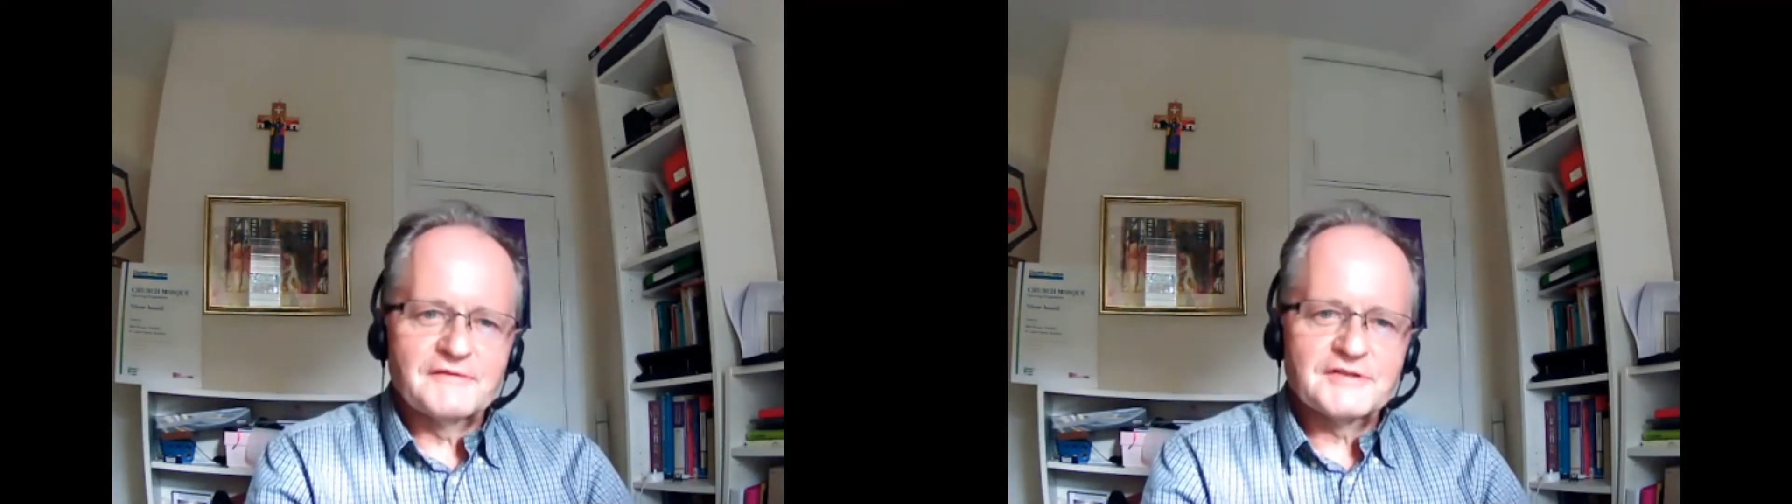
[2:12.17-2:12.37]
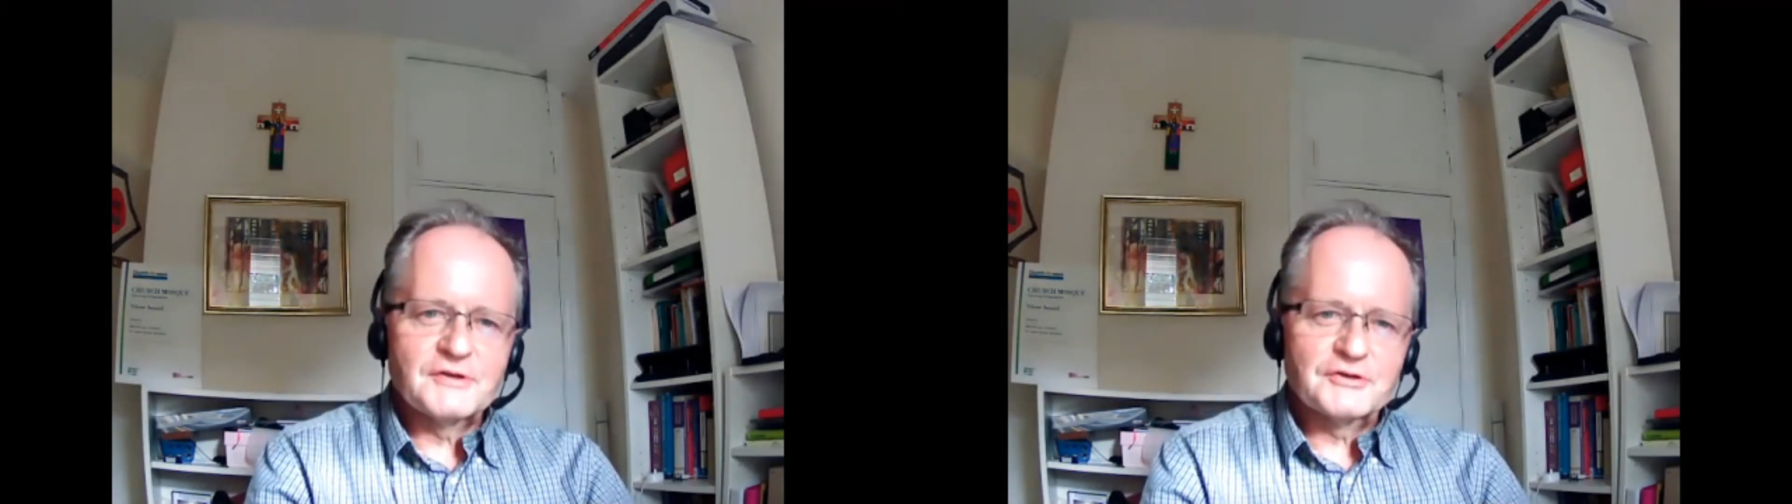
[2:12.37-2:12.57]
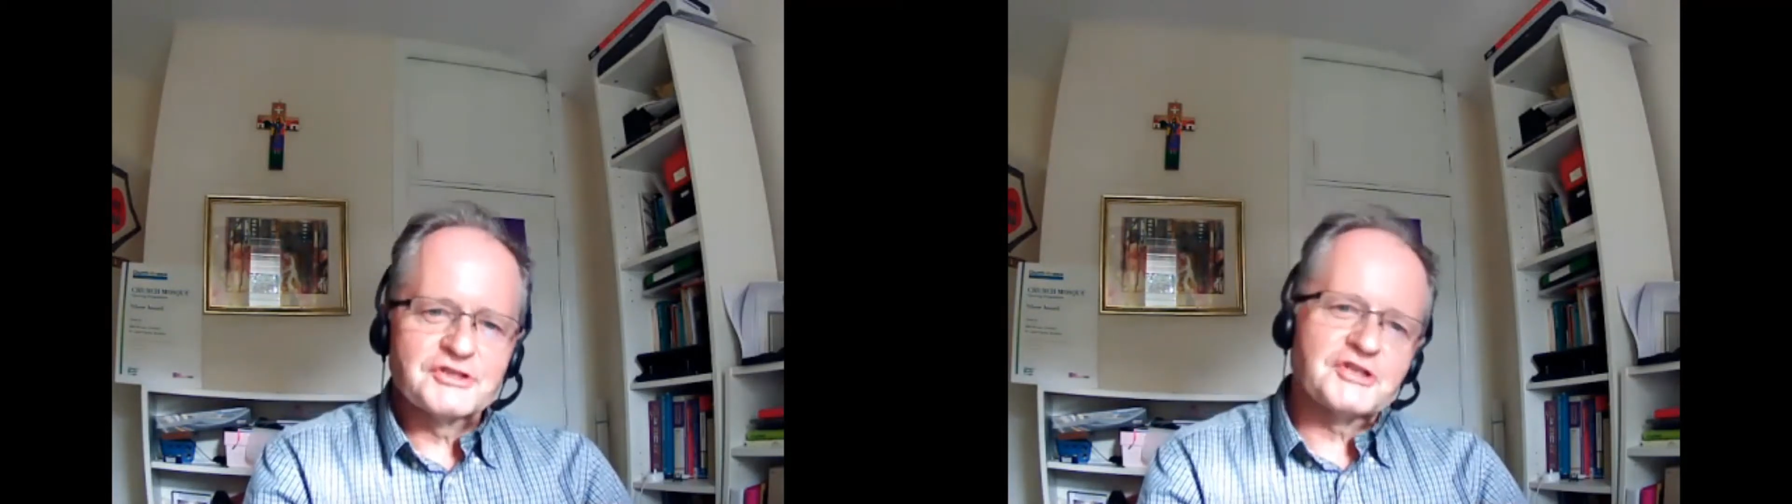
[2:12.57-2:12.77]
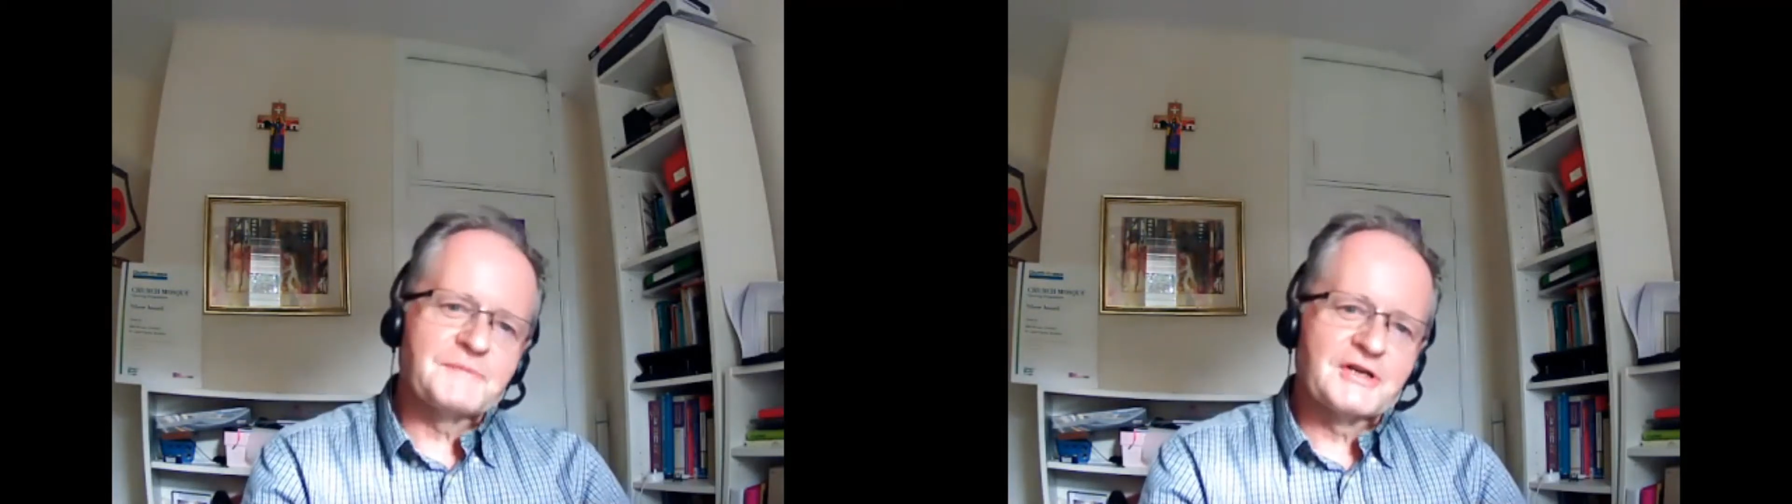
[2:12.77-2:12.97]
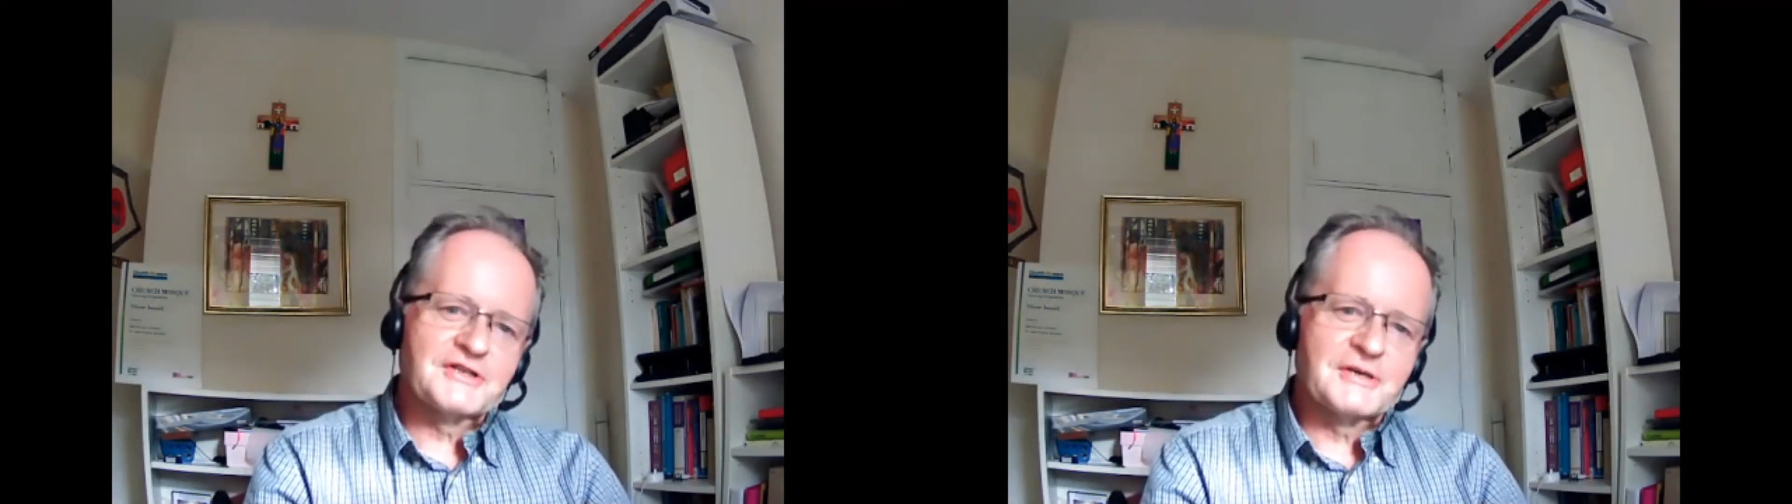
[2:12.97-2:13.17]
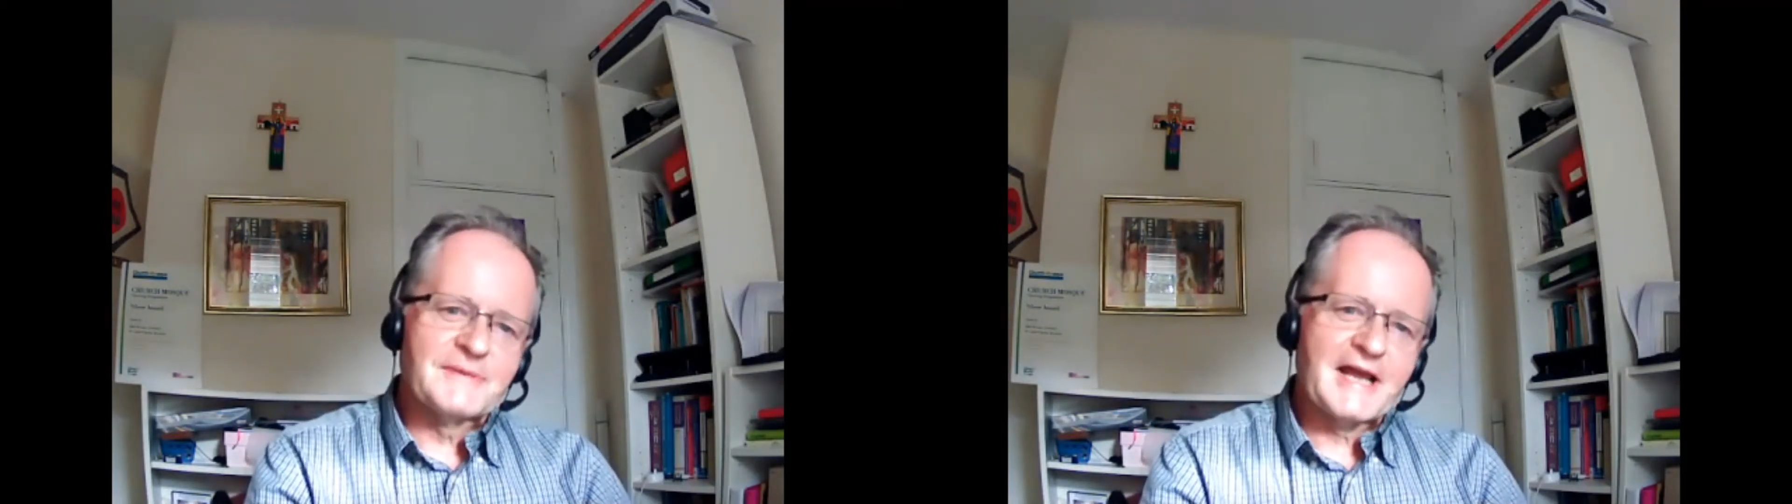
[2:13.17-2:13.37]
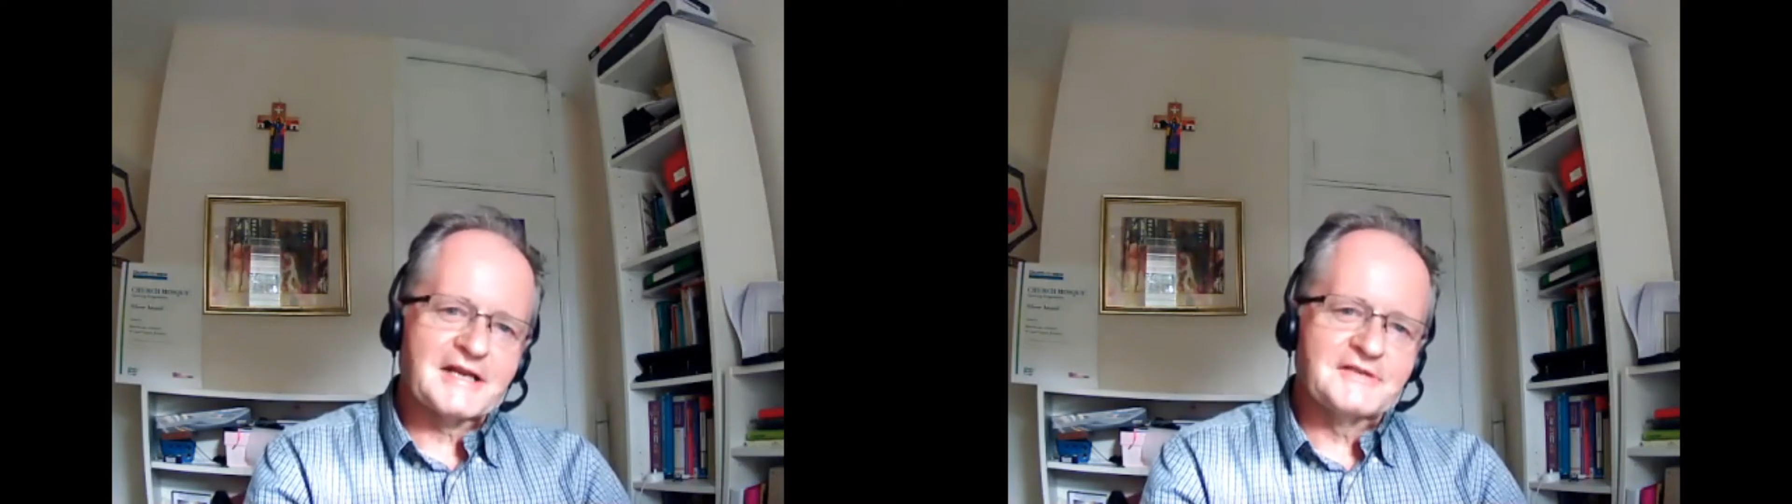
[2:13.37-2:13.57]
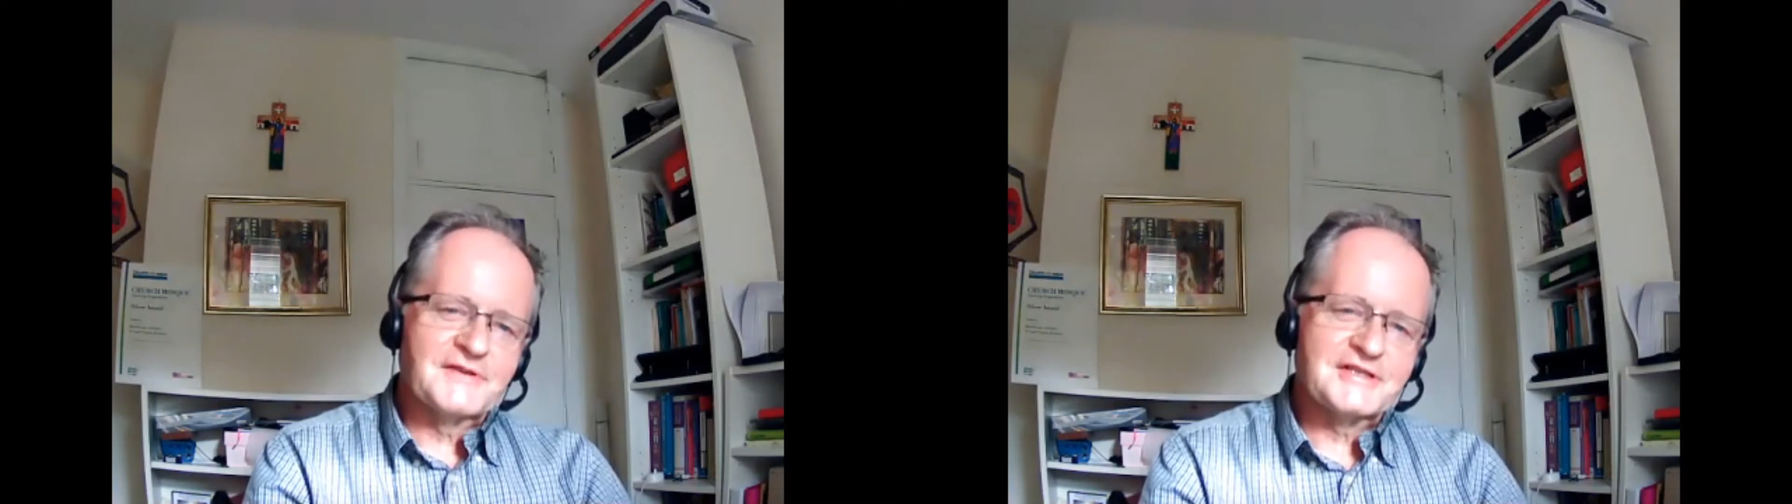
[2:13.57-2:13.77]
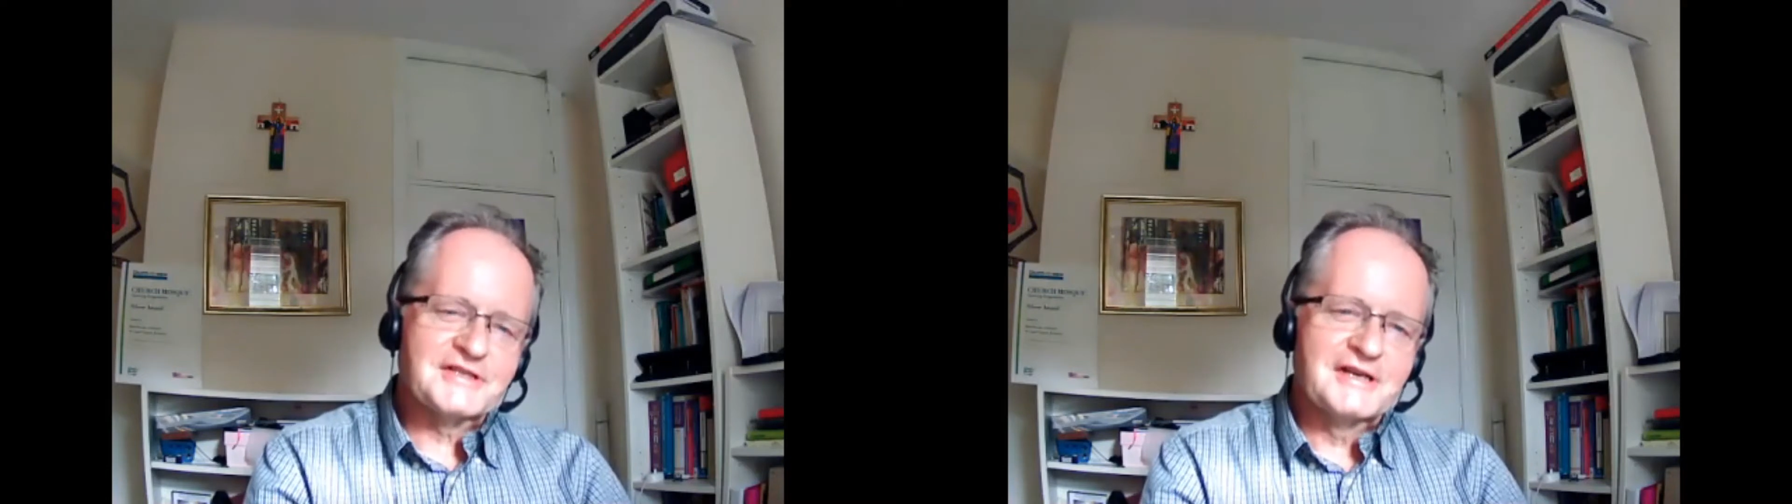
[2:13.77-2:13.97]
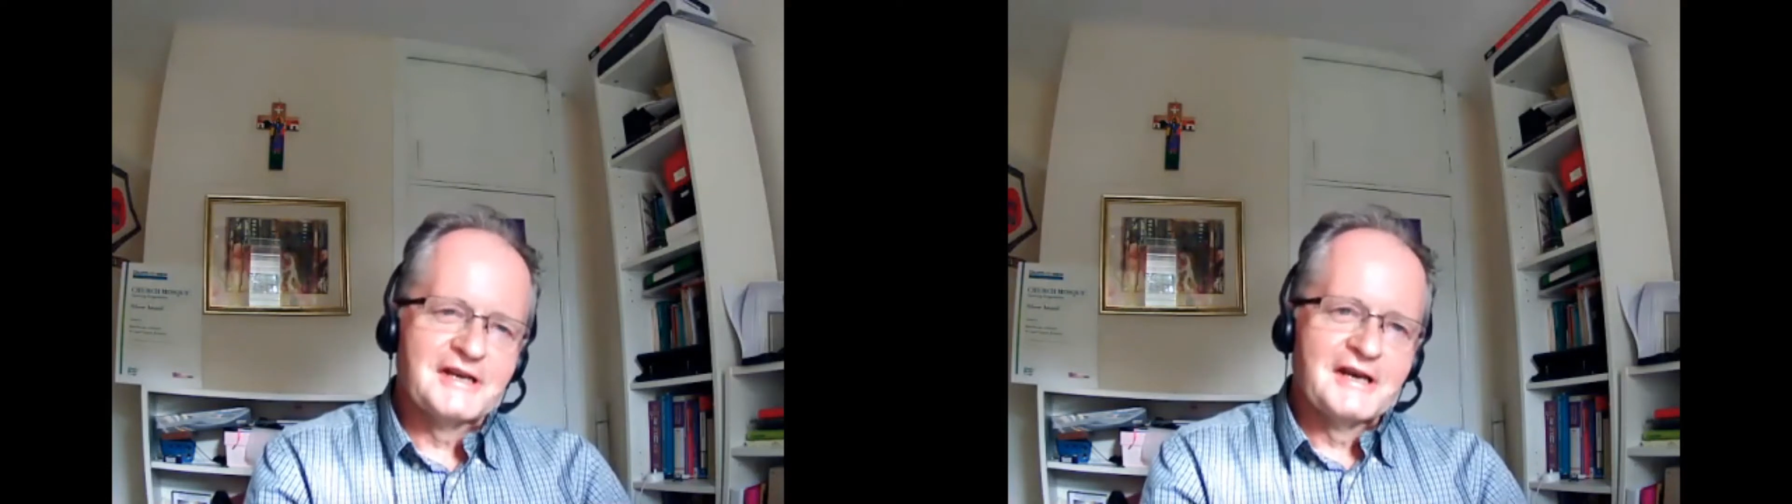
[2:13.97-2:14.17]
It's not just because I'm an activist.